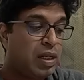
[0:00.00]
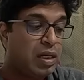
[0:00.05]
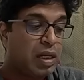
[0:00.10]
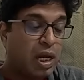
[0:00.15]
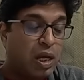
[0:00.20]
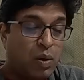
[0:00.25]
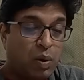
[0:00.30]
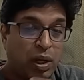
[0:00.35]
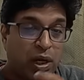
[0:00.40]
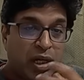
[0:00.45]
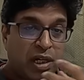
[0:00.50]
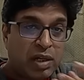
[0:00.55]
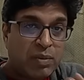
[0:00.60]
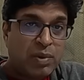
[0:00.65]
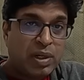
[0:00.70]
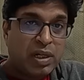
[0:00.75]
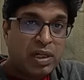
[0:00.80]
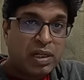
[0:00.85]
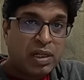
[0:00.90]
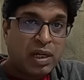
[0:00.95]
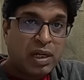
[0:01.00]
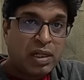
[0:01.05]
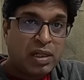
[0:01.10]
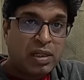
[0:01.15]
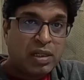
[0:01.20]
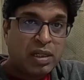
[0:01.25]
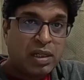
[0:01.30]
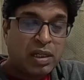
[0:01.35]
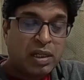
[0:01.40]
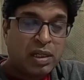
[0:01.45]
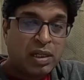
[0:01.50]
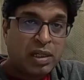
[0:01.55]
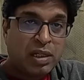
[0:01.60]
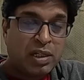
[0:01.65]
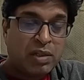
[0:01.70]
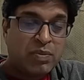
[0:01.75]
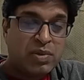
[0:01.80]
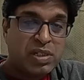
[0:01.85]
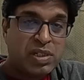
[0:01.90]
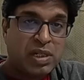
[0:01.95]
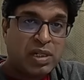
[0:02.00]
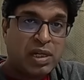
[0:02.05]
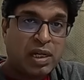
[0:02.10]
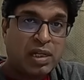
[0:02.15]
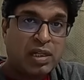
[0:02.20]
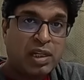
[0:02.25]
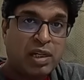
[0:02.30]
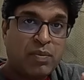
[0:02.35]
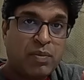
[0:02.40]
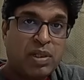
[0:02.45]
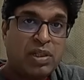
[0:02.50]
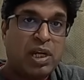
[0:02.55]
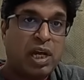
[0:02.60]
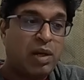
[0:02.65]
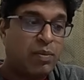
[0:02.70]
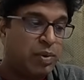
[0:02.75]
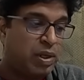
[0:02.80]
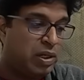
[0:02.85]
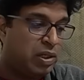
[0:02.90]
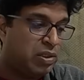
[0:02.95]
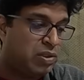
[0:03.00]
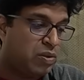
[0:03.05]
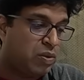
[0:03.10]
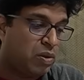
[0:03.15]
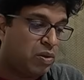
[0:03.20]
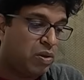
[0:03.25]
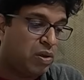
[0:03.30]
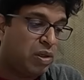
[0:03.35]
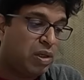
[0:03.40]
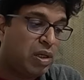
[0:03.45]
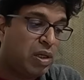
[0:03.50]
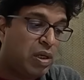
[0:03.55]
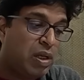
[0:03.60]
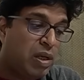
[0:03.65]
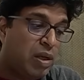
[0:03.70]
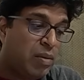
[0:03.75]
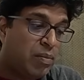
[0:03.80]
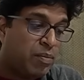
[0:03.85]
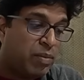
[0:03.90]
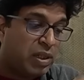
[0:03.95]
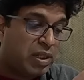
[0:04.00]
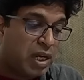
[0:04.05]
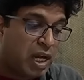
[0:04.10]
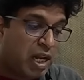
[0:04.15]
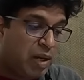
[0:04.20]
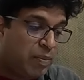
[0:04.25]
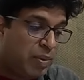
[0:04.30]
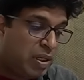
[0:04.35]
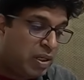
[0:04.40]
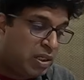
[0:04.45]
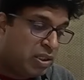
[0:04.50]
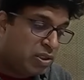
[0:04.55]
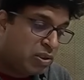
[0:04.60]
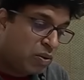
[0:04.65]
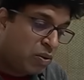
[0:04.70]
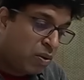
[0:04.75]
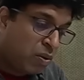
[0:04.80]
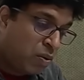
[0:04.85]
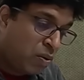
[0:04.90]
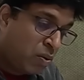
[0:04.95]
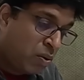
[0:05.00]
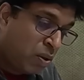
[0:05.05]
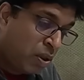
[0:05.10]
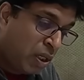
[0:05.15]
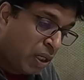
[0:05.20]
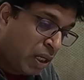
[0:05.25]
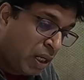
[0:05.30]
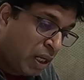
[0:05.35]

Now, intermediate acting methylprednisolone. Methylprednisolone